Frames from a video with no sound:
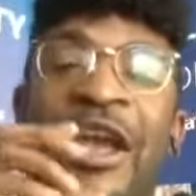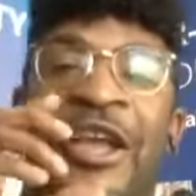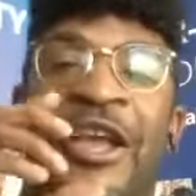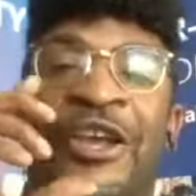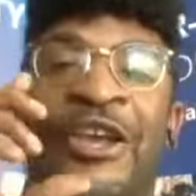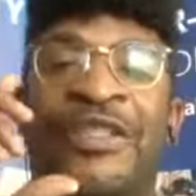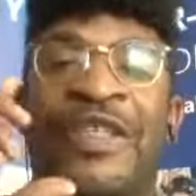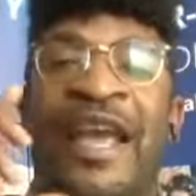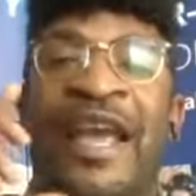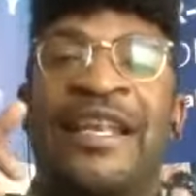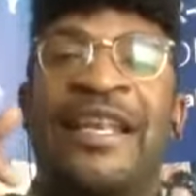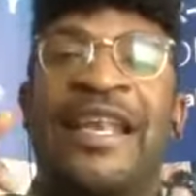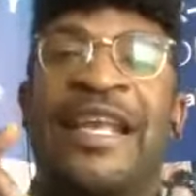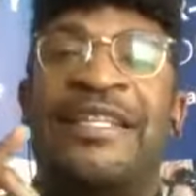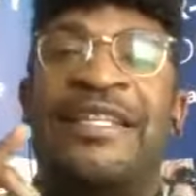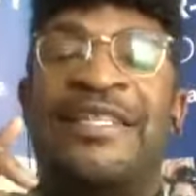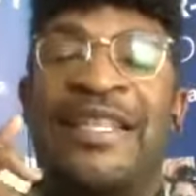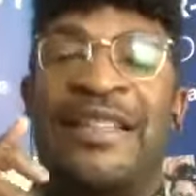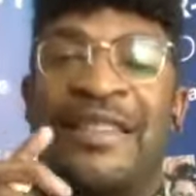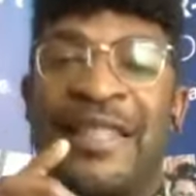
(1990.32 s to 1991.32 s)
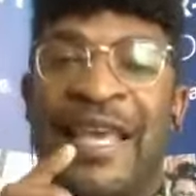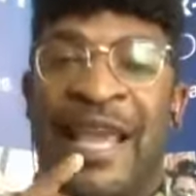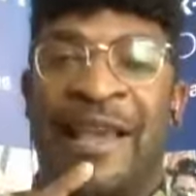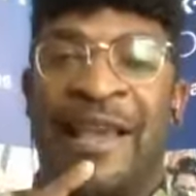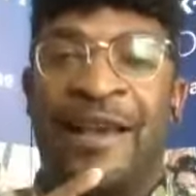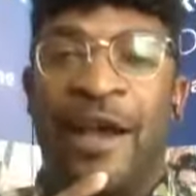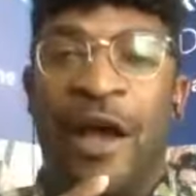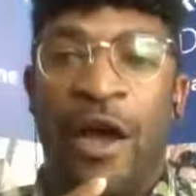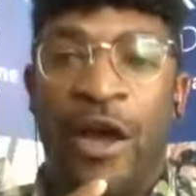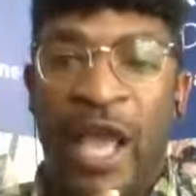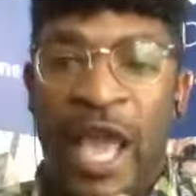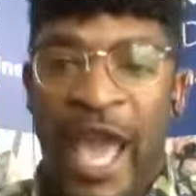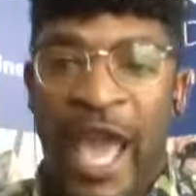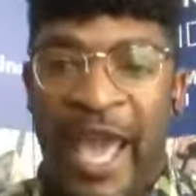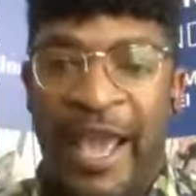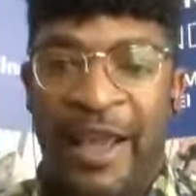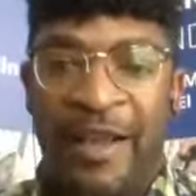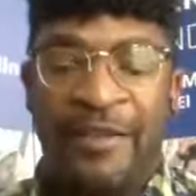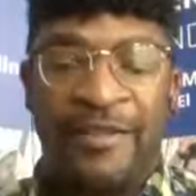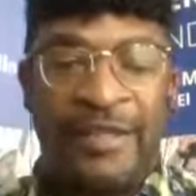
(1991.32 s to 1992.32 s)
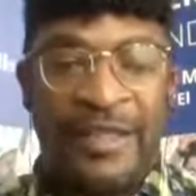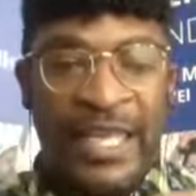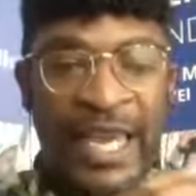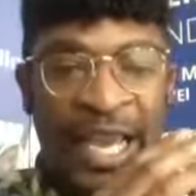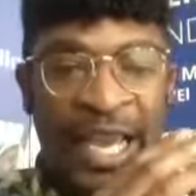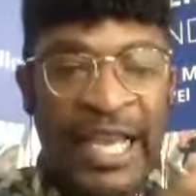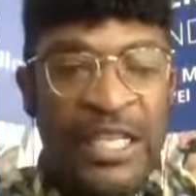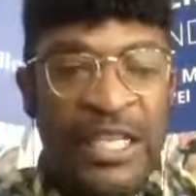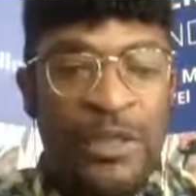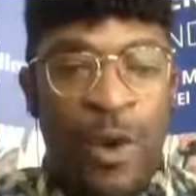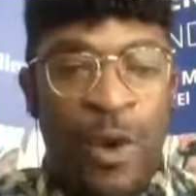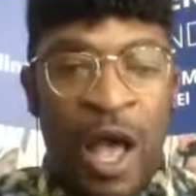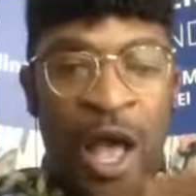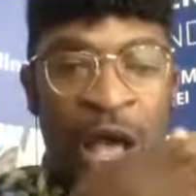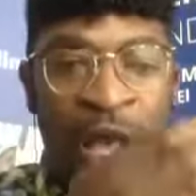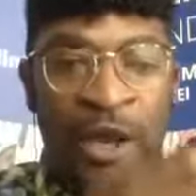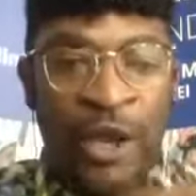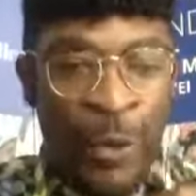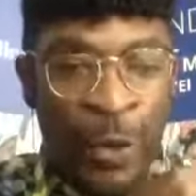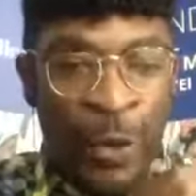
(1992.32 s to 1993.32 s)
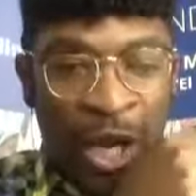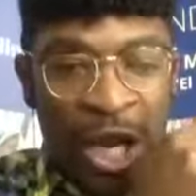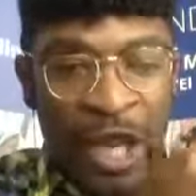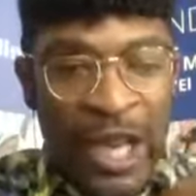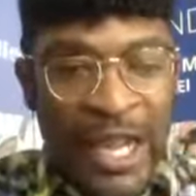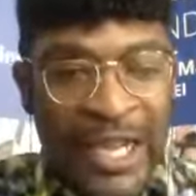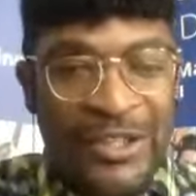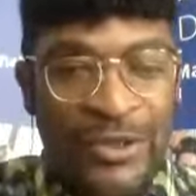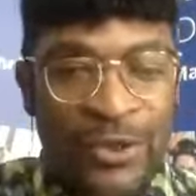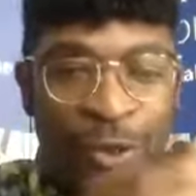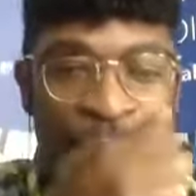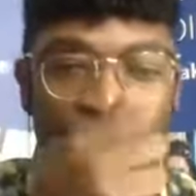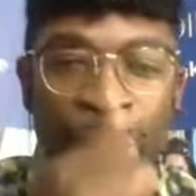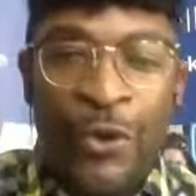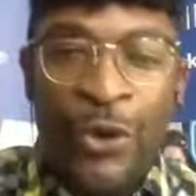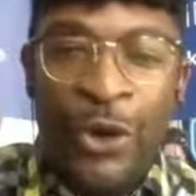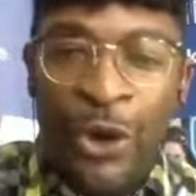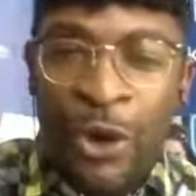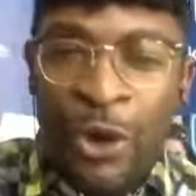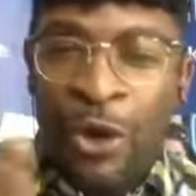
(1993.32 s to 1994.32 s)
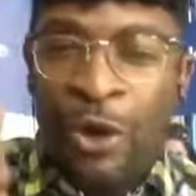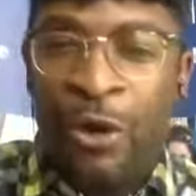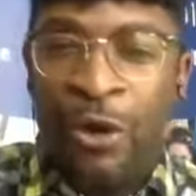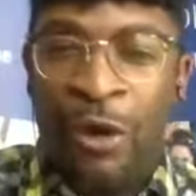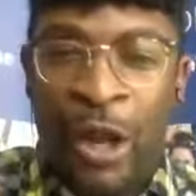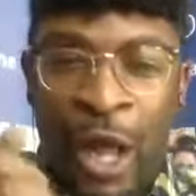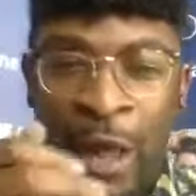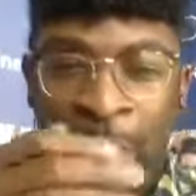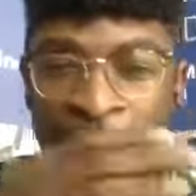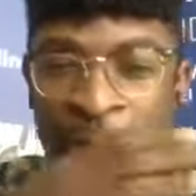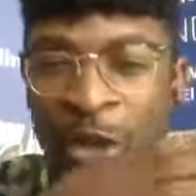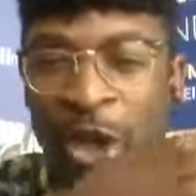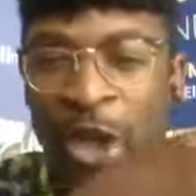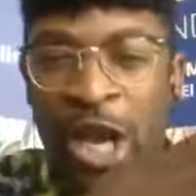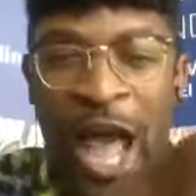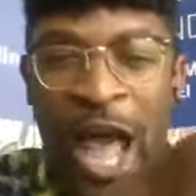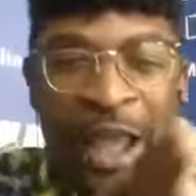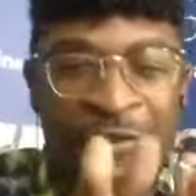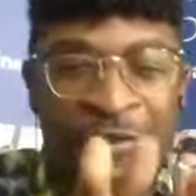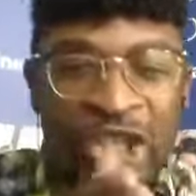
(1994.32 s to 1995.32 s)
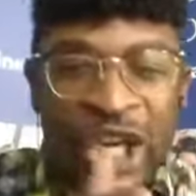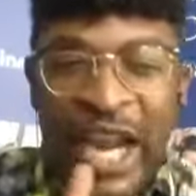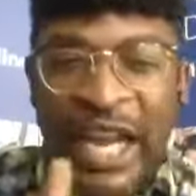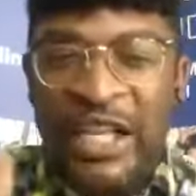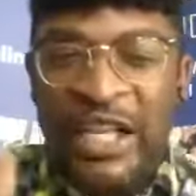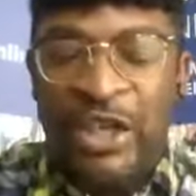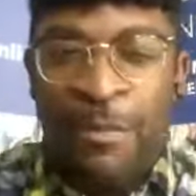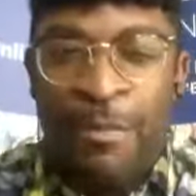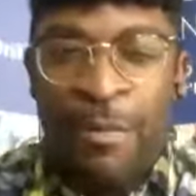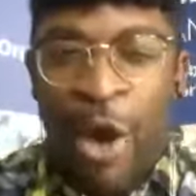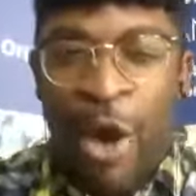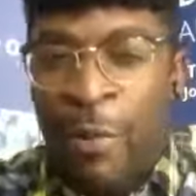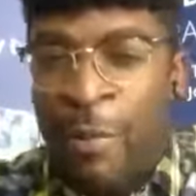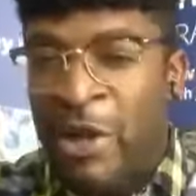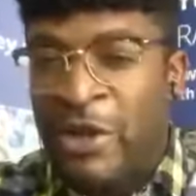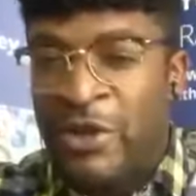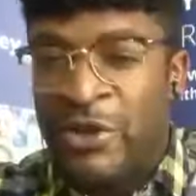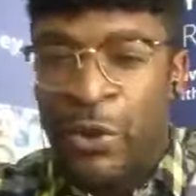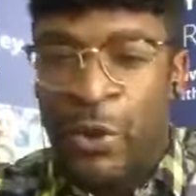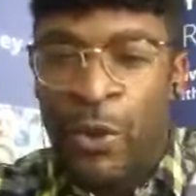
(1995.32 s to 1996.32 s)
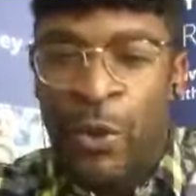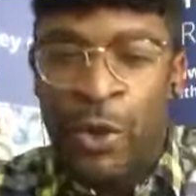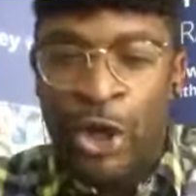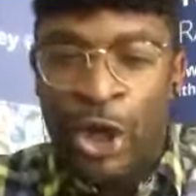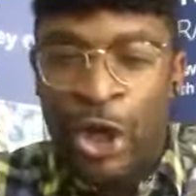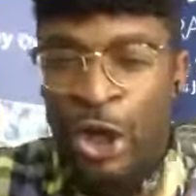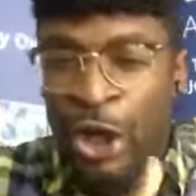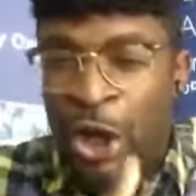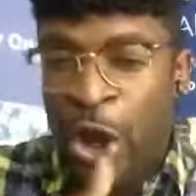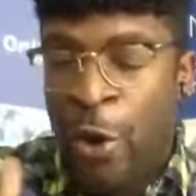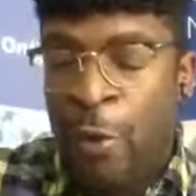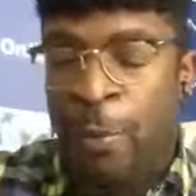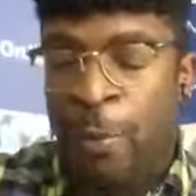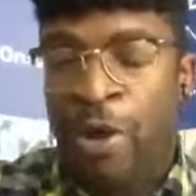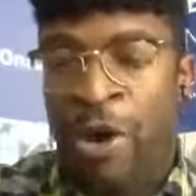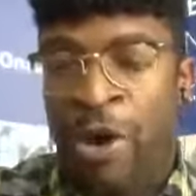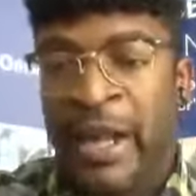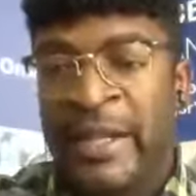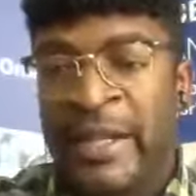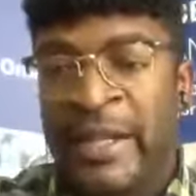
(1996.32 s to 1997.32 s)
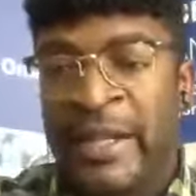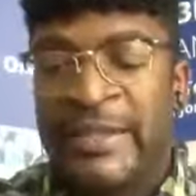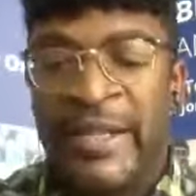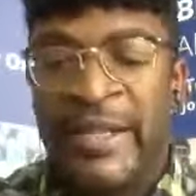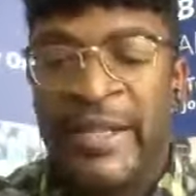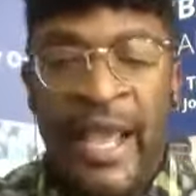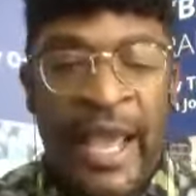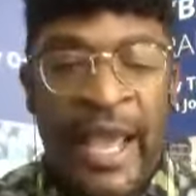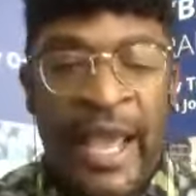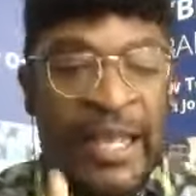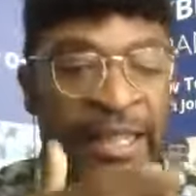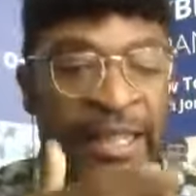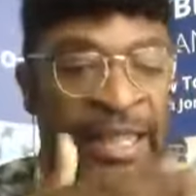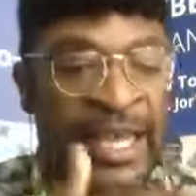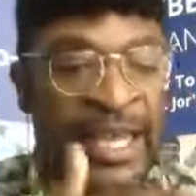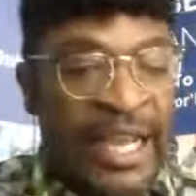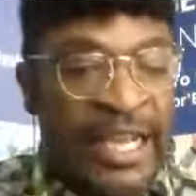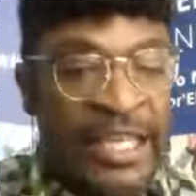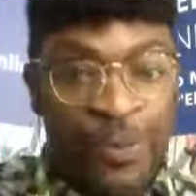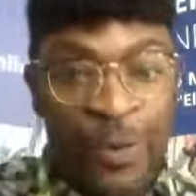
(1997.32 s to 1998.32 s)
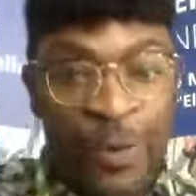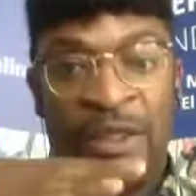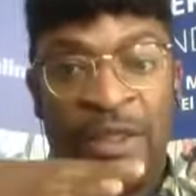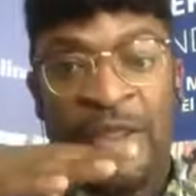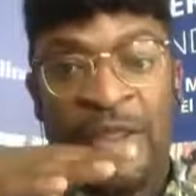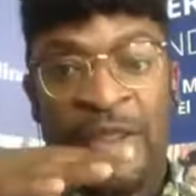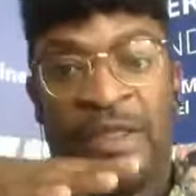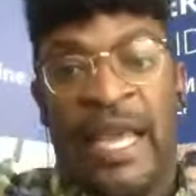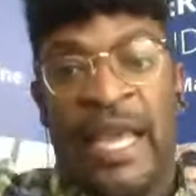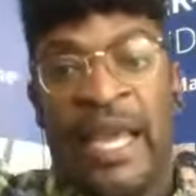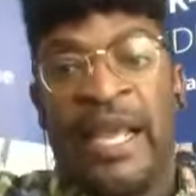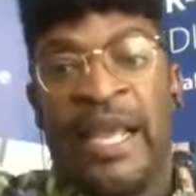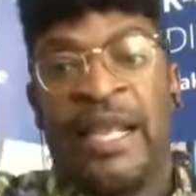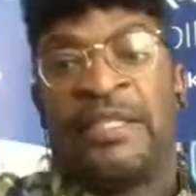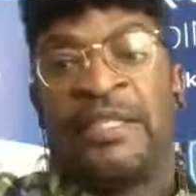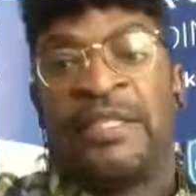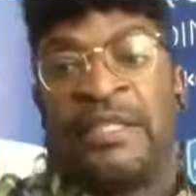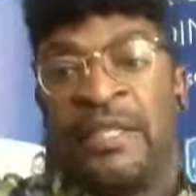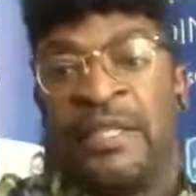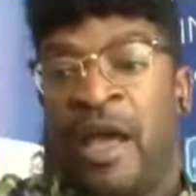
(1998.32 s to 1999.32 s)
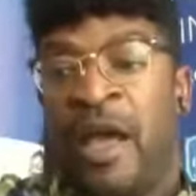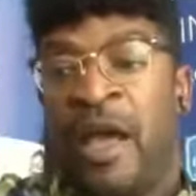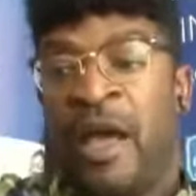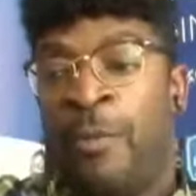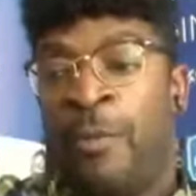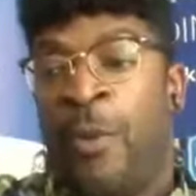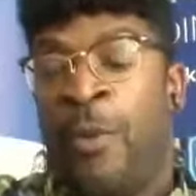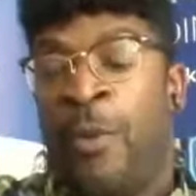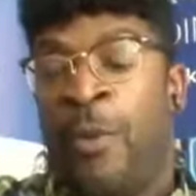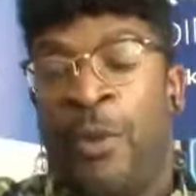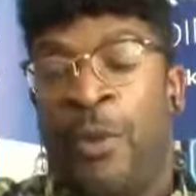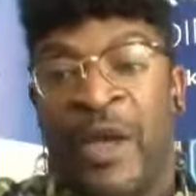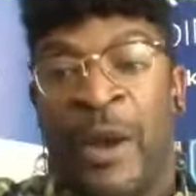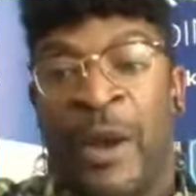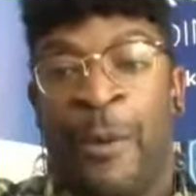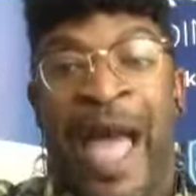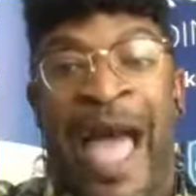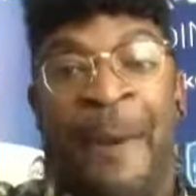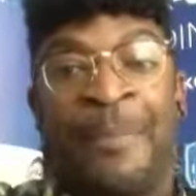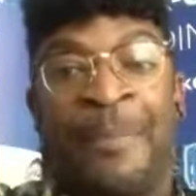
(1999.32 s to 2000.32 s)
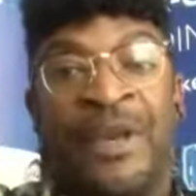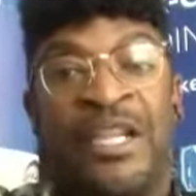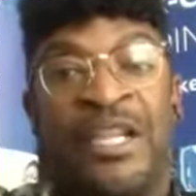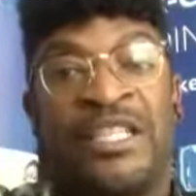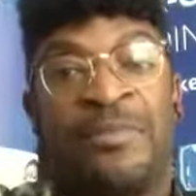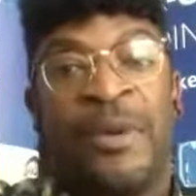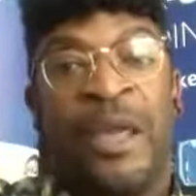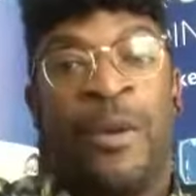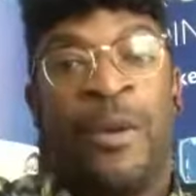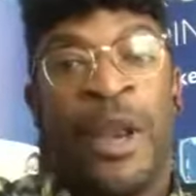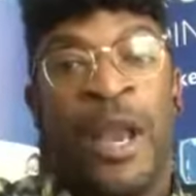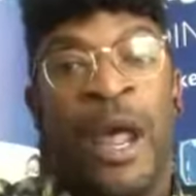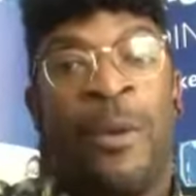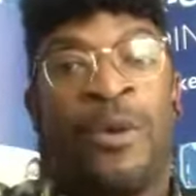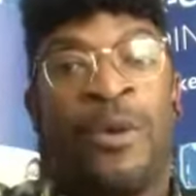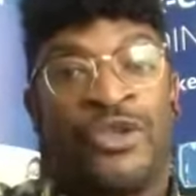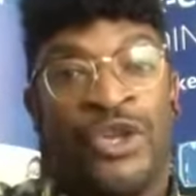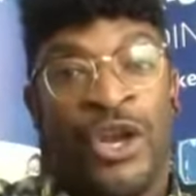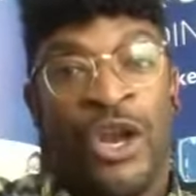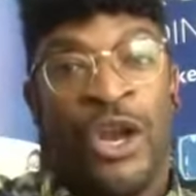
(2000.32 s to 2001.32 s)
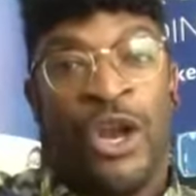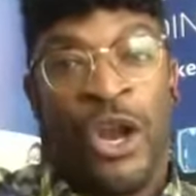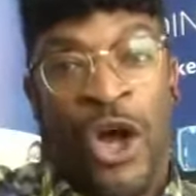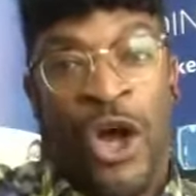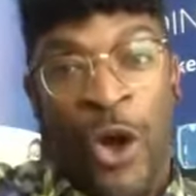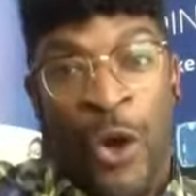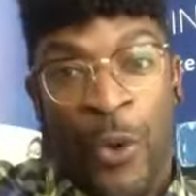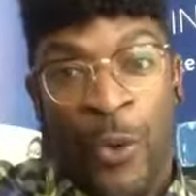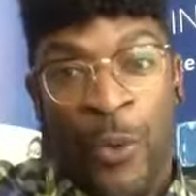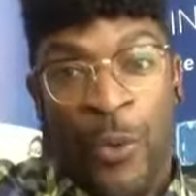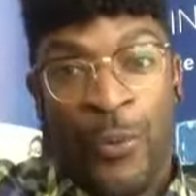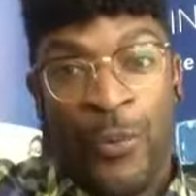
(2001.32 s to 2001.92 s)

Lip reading: you then need to think, okay, you want to list all your life-changing moments, all your low points. These were the things that were happening to me when I was on a low.